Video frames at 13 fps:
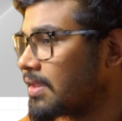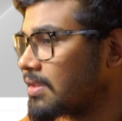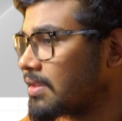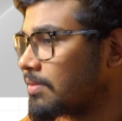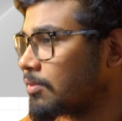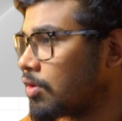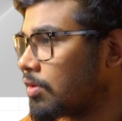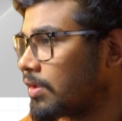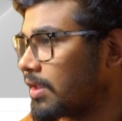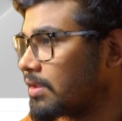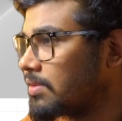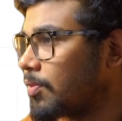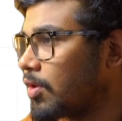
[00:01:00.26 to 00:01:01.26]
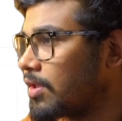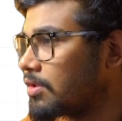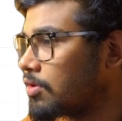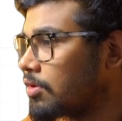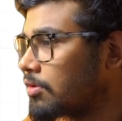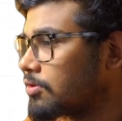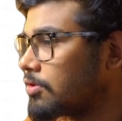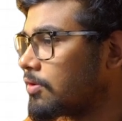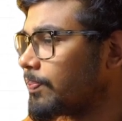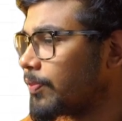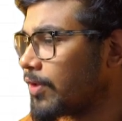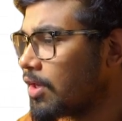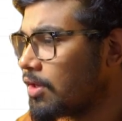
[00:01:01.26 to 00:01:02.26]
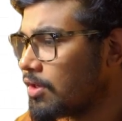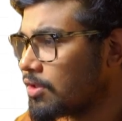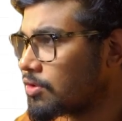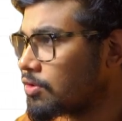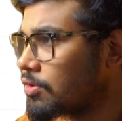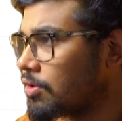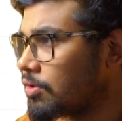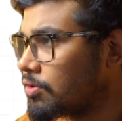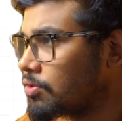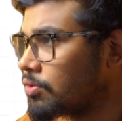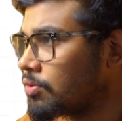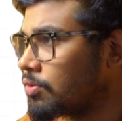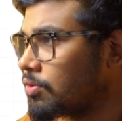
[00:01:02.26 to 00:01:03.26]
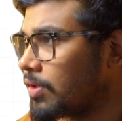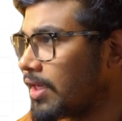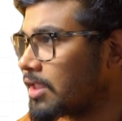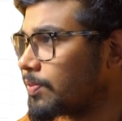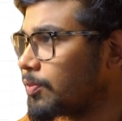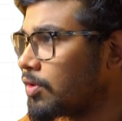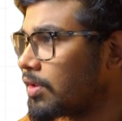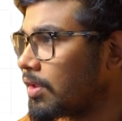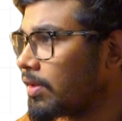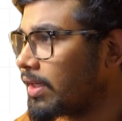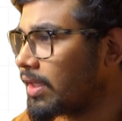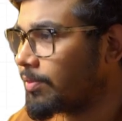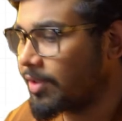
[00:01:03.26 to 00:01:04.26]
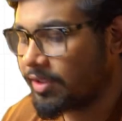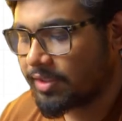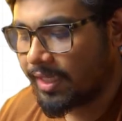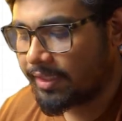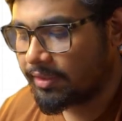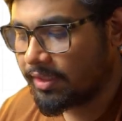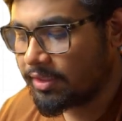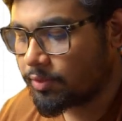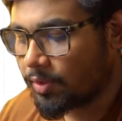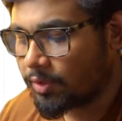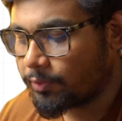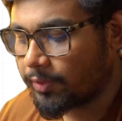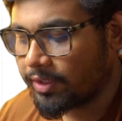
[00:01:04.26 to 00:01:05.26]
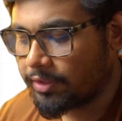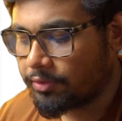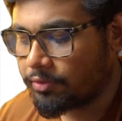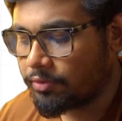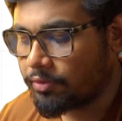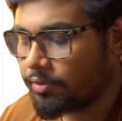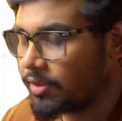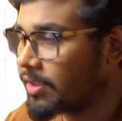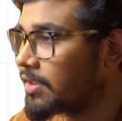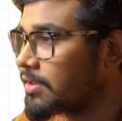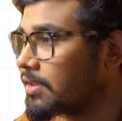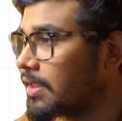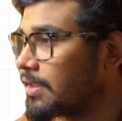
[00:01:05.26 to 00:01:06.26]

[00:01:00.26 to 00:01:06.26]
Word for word: and some context point also. So to export our image like this, what we need to do is